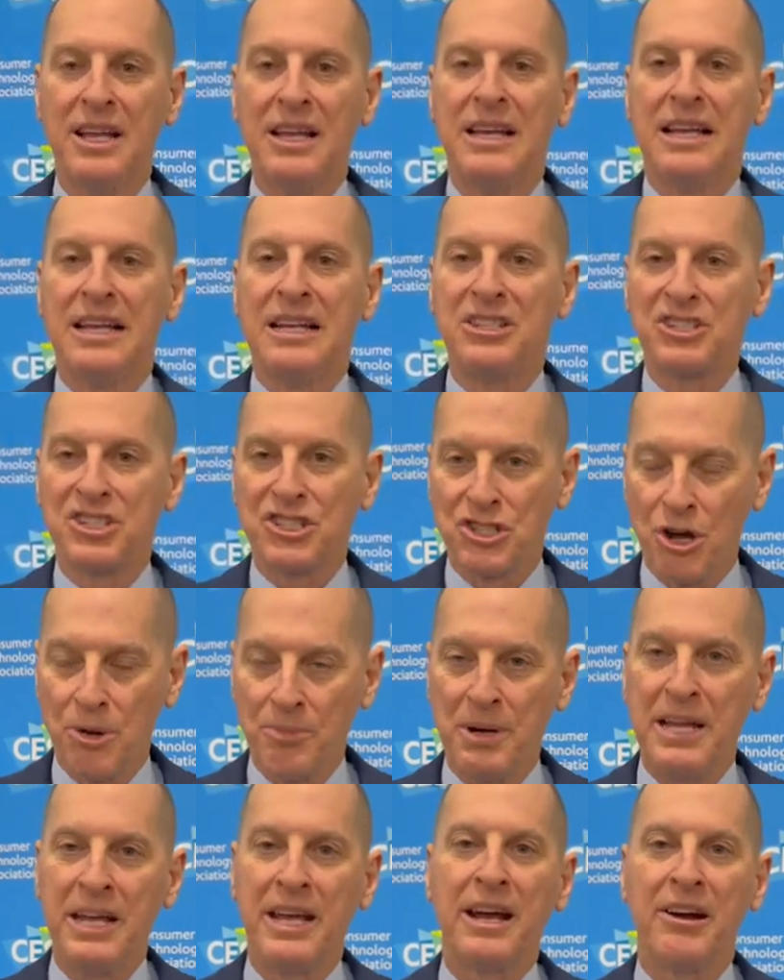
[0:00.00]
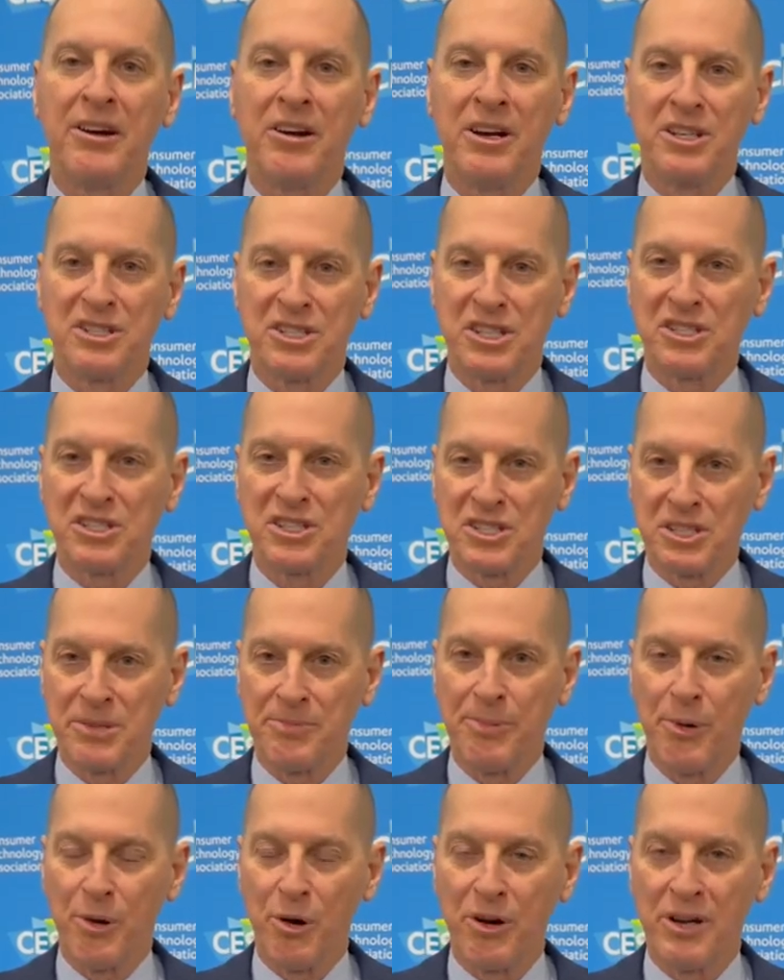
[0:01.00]
In so many areas, this is
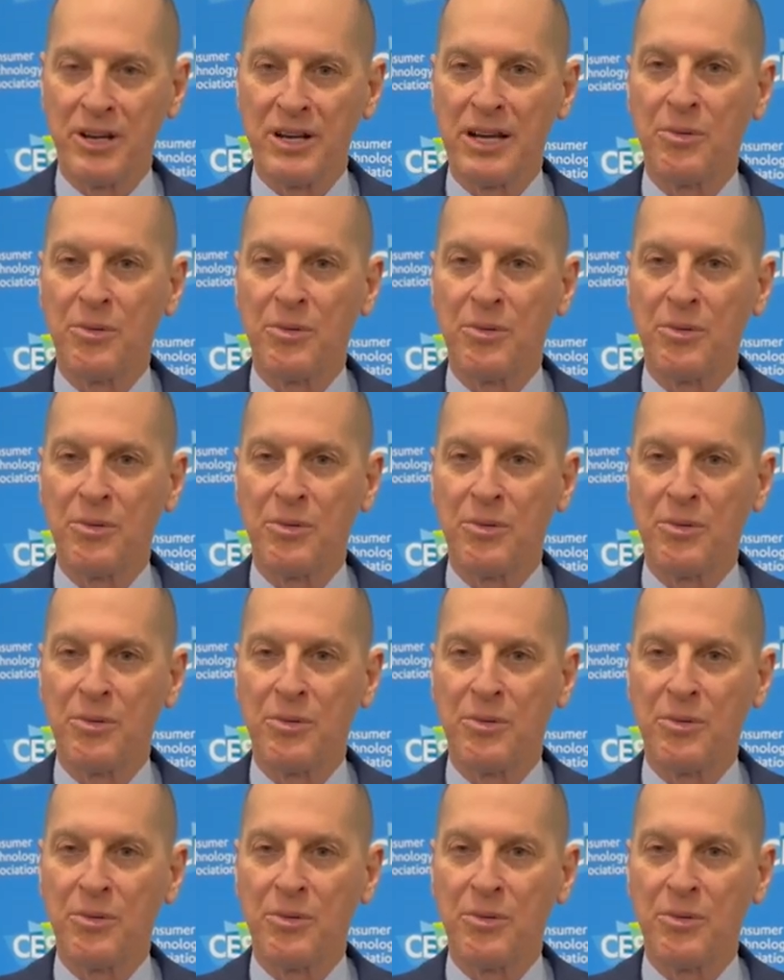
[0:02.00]
important.